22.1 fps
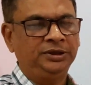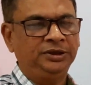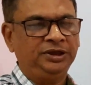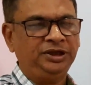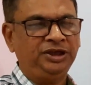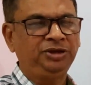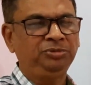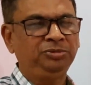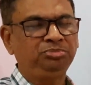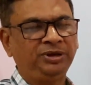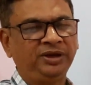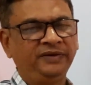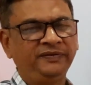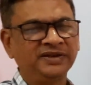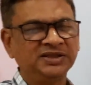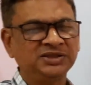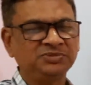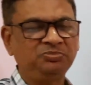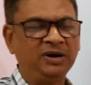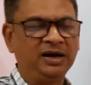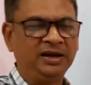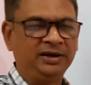In
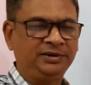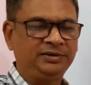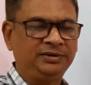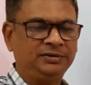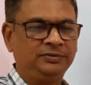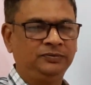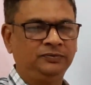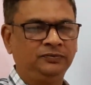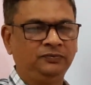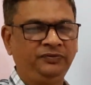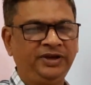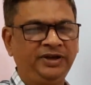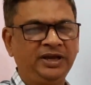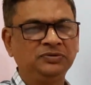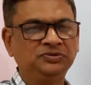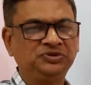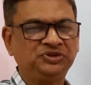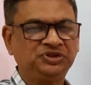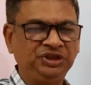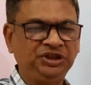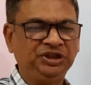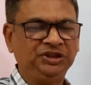previous part we have
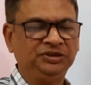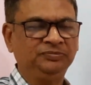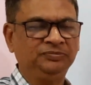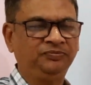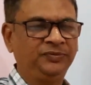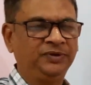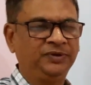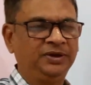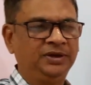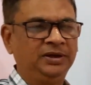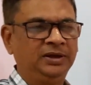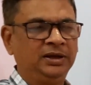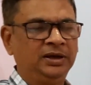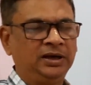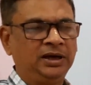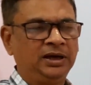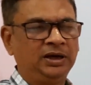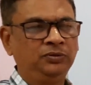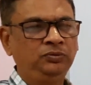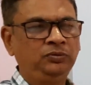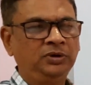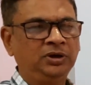seen
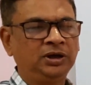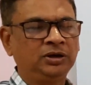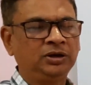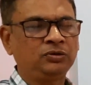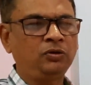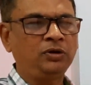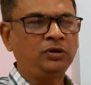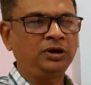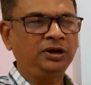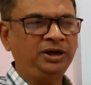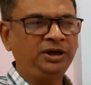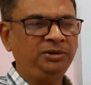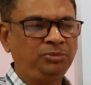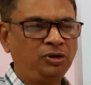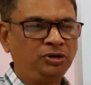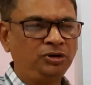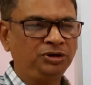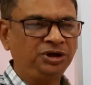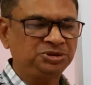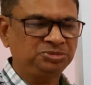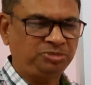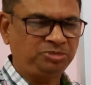how a covalent
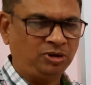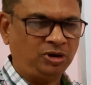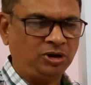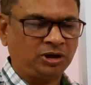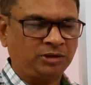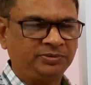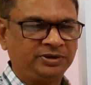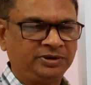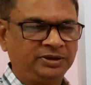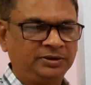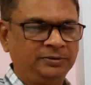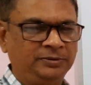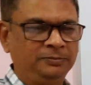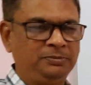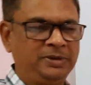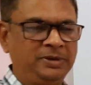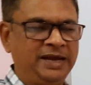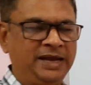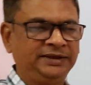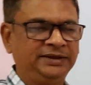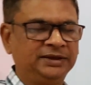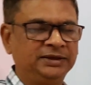bond is formed
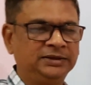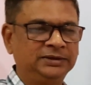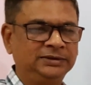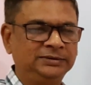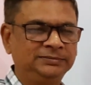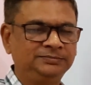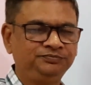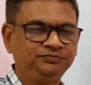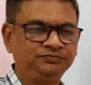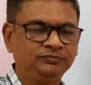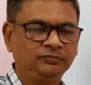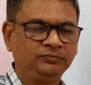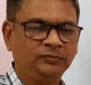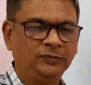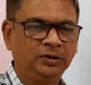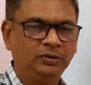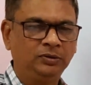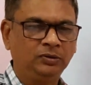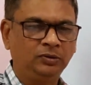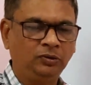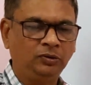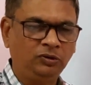by the
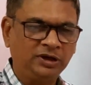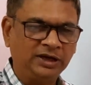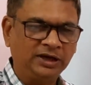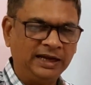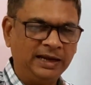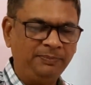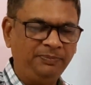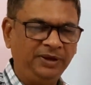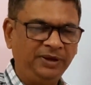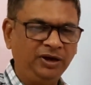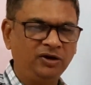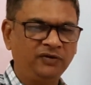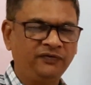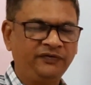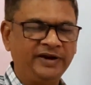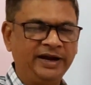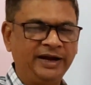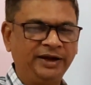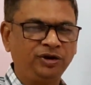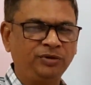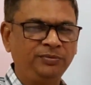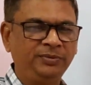overlapping of
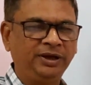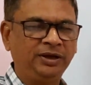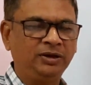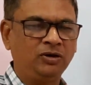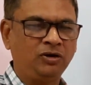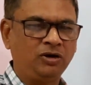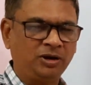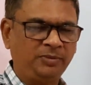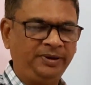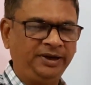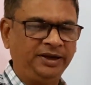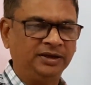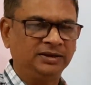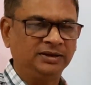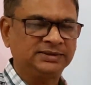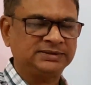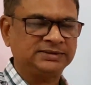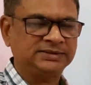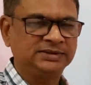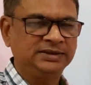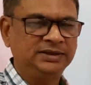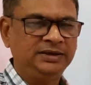atomic
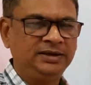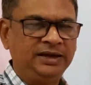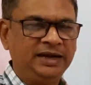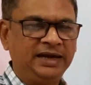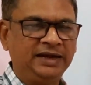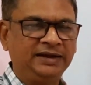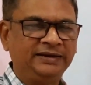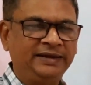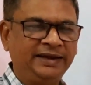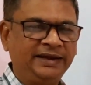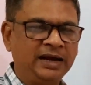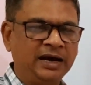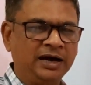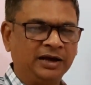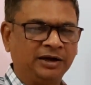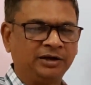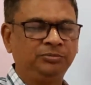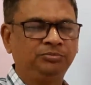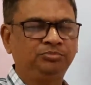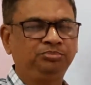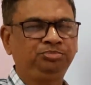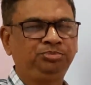orbitals, and there
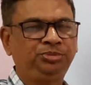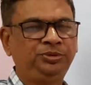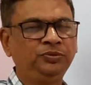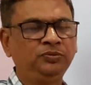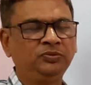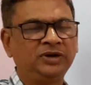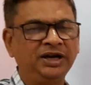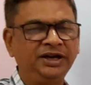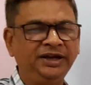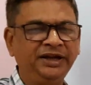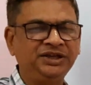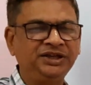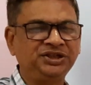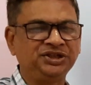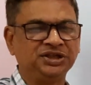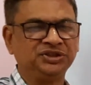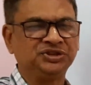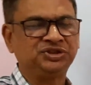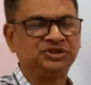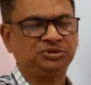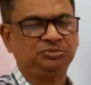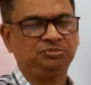are few
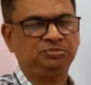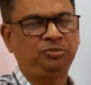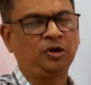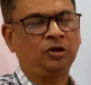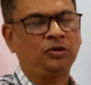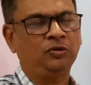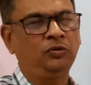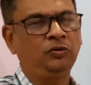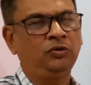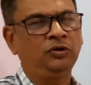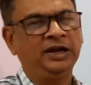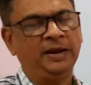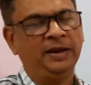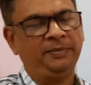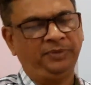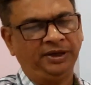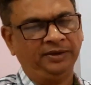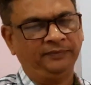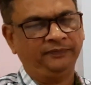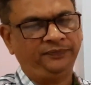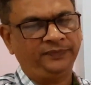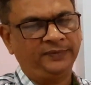conditions for
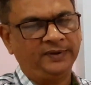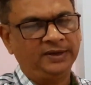overlapping.